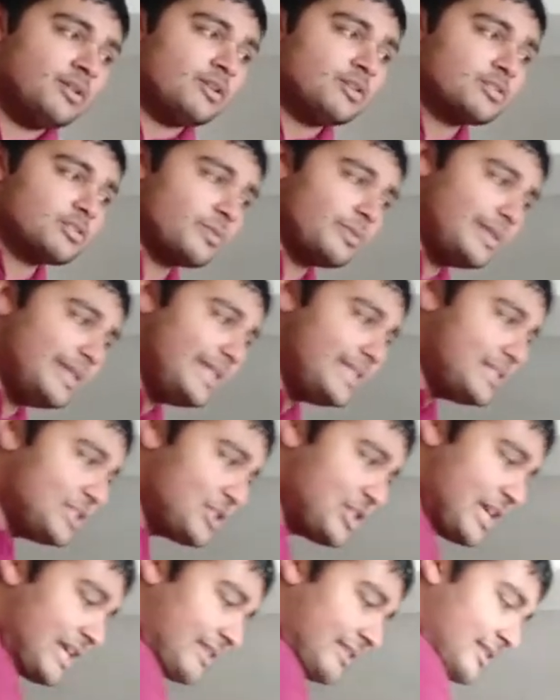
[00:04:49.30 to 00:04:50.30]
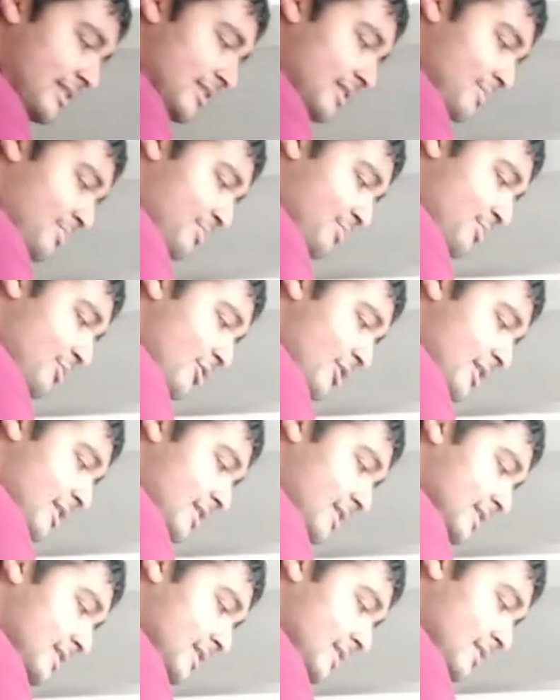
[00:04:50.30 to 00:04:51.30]
So we need to check that the
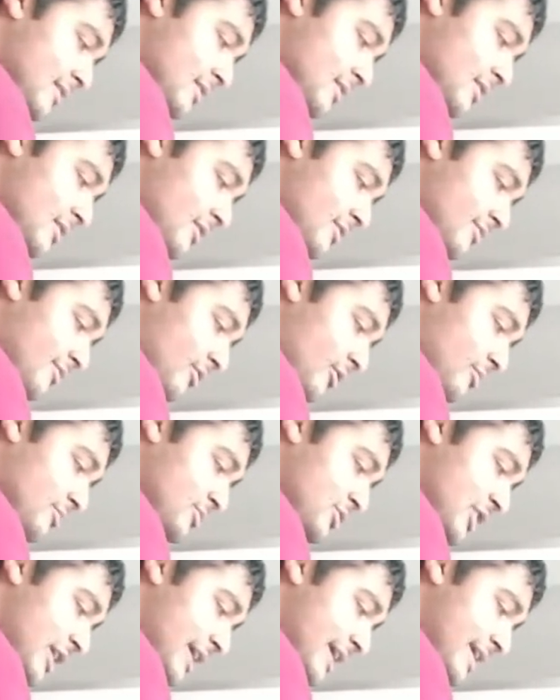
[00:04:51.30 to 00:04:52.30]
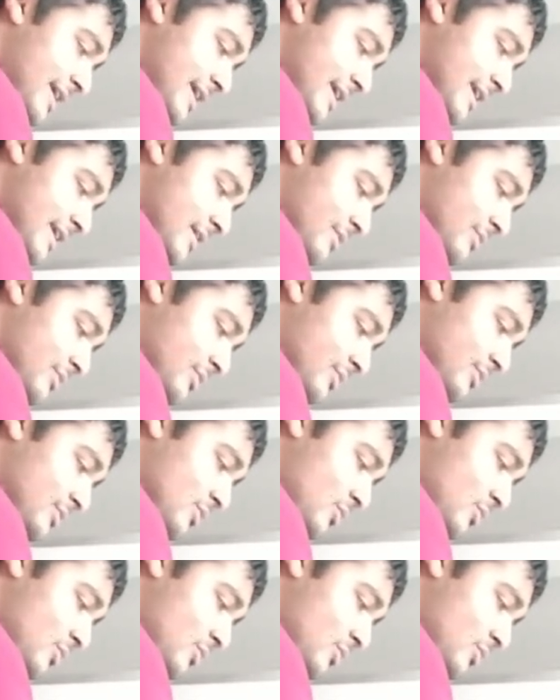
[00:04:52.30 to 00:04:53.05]
product from J equals